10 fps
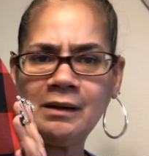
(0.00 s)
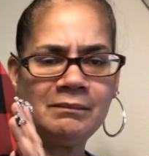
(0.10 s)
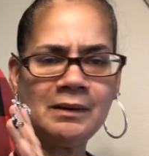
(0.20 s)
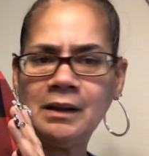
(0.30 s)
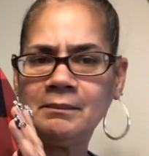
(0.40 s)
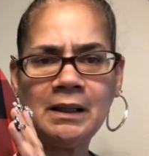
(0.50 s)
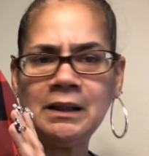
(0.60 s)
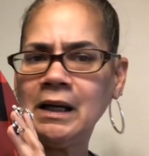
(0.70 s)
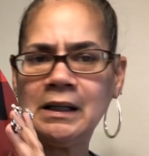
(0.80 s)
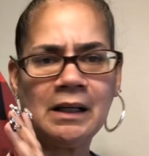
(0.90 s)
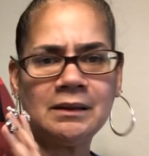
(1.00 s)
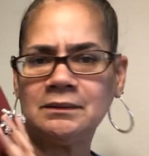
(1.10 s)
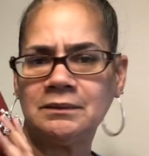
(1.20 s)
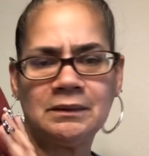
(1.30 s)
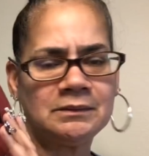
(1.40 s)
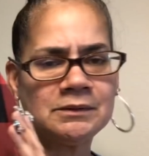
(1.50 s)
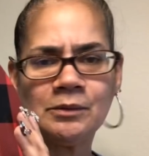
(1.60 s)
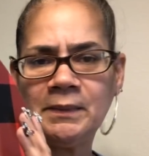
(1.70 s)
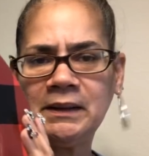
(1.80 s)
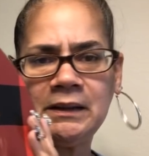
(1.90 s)
I'm, I might. I got so
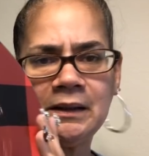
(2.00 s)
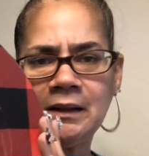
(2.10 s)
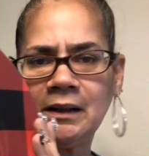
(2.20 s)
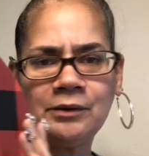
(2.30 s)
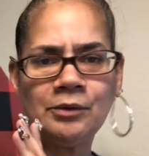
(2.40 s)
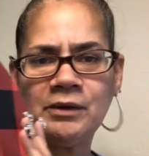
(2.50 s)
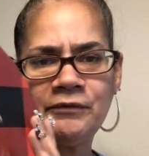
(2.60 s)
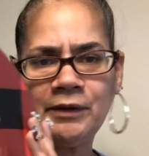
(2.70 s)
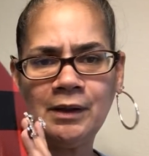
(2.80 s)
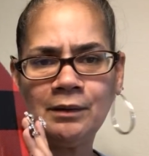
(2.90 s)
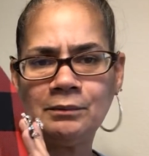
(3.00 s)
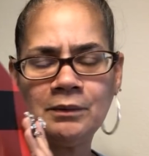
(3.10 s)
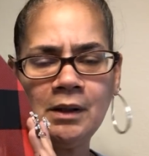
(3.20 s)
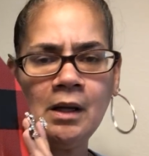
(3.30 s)
many that I don't even know.